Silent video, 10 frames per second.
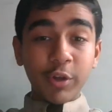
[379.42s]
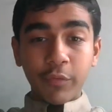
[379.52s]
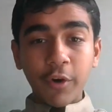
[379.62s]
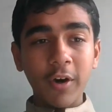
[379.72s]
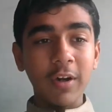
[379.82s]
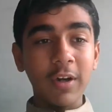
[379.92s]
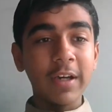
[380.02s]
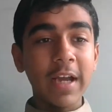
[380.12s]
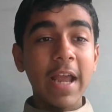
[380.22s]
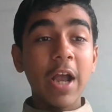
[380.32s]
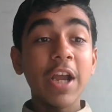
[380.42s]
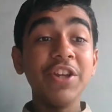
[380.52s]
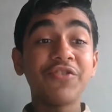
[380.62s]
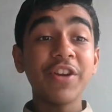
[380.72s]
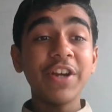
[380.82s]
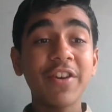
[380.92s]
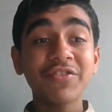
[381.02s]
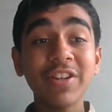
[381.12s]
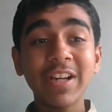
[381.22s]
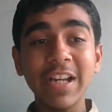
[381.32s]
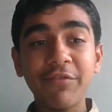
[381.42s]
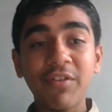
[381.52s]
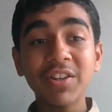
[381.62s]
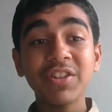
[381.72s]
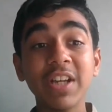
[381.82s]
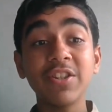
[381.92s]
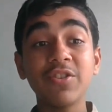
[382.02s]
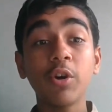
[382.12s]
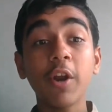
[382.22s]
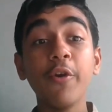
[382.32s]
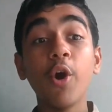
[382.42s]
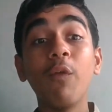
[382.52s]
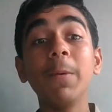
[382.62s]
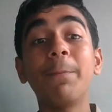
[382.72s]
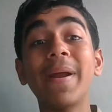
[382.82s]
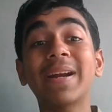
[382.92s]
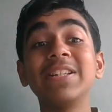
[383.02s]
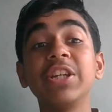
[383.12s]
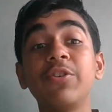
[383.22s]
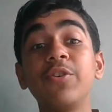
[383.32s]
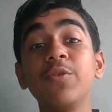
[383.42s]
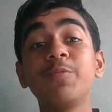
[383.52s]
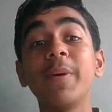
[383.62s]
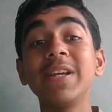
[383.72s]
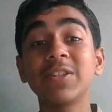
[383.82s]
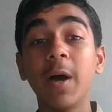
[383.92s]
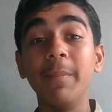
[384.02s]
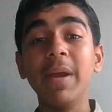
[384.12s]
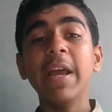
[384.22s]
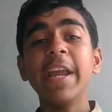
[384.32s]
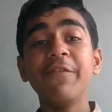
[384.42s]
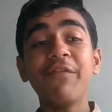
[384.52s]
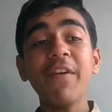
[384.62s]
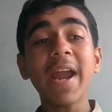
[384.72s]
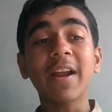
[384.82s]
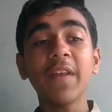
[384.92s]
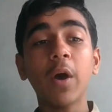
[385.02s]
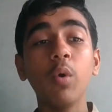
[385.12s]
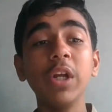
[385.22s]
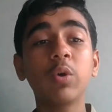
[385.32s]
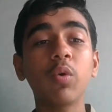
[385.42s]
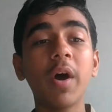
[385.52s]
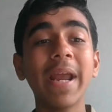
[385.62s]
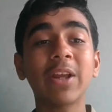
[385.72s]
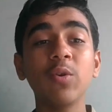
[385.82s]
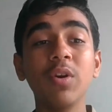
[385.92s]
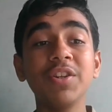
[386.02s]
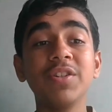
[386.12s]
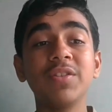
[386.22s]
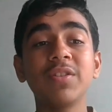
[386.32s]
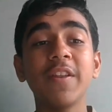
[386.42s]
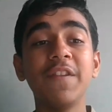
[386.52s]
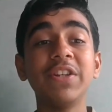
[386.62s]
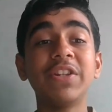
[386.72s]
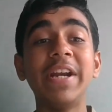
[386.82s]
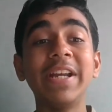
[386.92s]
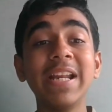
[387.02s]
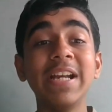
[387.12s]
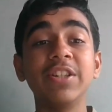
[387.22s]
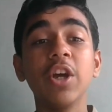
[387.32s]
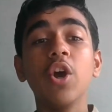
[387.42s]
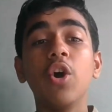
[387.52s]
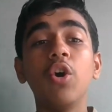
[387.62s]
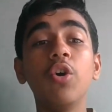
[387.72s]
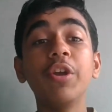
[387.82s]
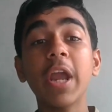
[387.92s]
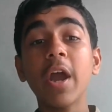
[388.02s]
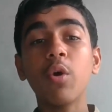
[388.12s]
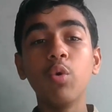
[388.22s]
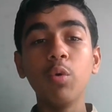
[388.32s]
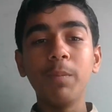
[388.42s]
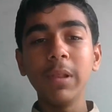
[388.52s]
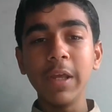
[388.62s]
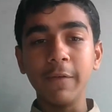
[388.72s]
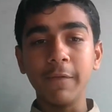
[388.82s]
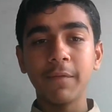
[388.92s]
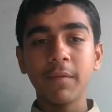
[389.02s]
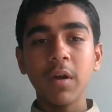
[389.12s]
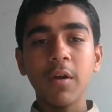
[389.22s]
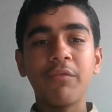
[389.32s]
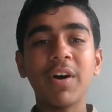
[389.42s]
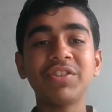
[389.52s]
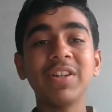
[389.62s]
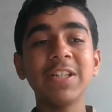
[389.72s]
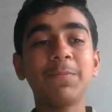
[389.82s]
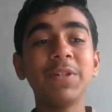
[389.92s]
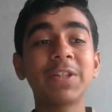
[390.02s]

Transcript: the world, interestingly, fasting is not a novel practice introduced by Islam. In fact, the Holy Quran acknowledges this and declares, "Oh, yeah, who believe." Fasting is